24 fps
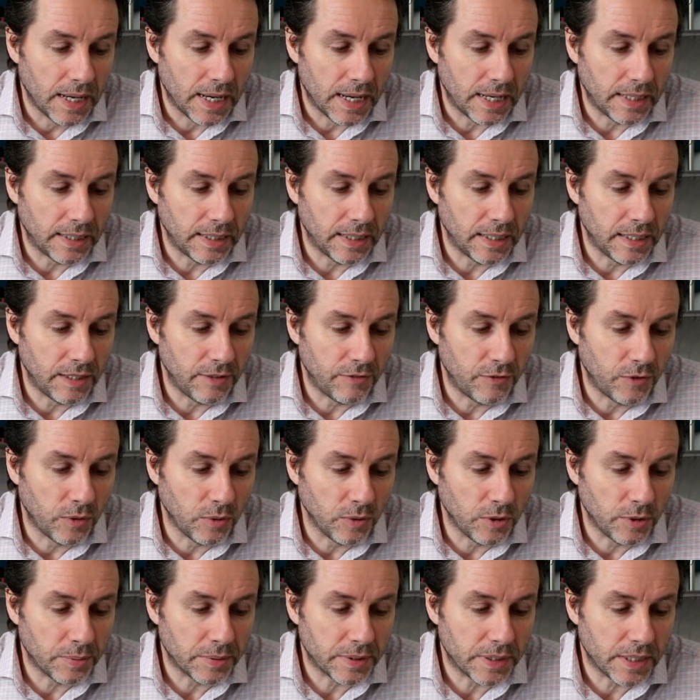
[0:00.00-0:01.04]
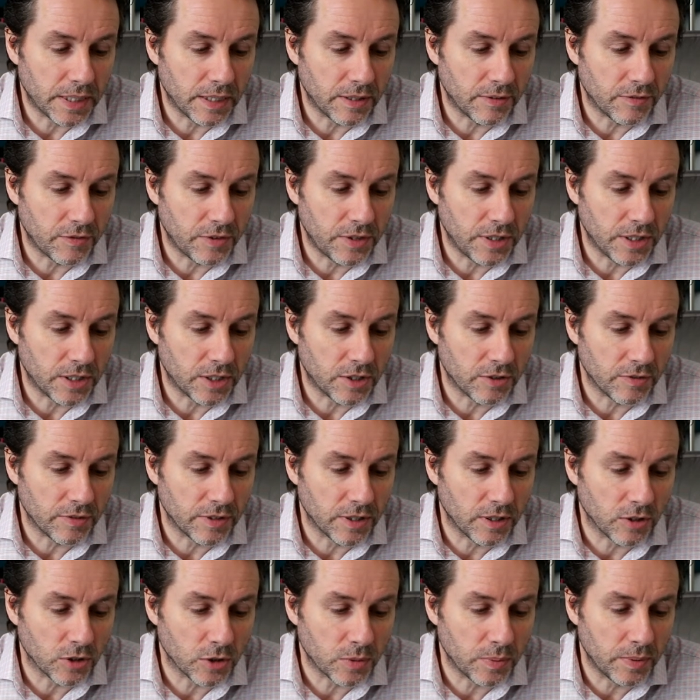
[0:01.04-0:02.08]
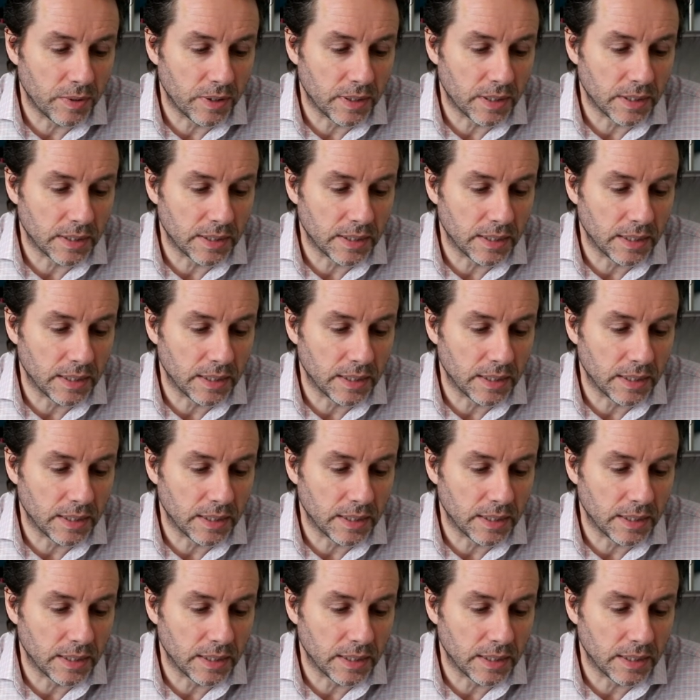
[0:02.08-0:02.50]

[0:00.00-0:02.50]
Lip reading: And nearly 40% of theatre and arts workers